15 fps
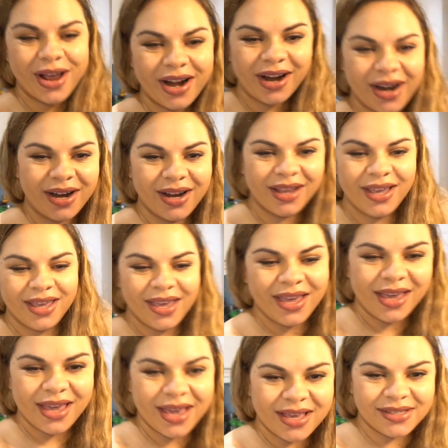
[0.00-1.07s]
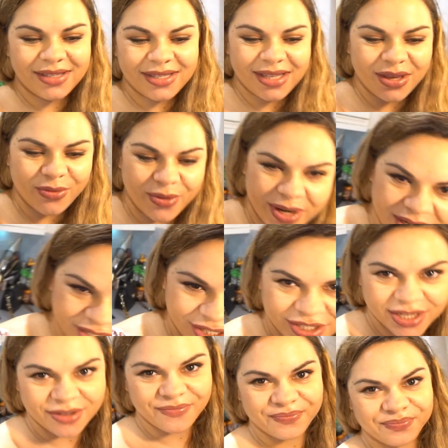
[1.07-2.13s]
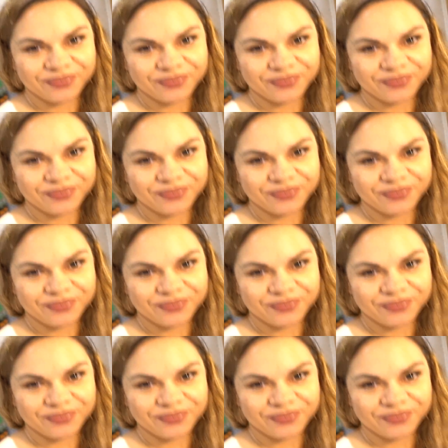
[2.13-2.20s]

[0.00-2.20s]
her and see where is she.